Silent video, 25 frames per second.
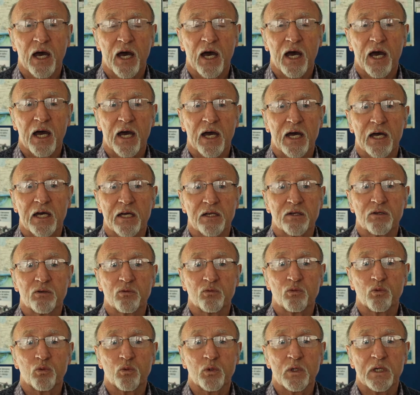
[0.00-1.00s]

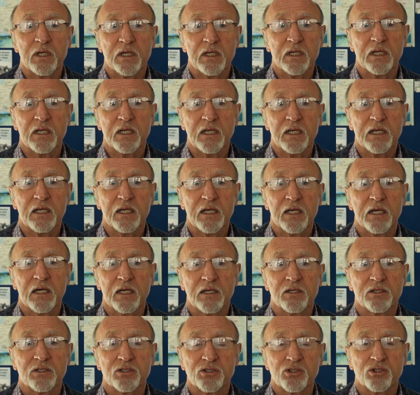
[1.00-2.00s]
and we
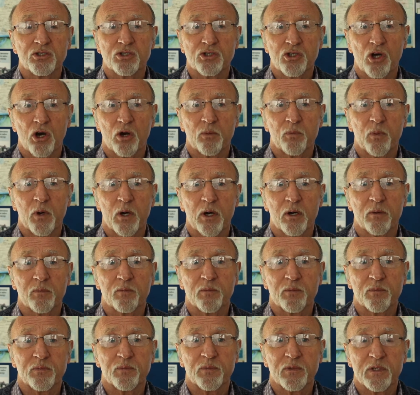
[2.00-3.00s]
top up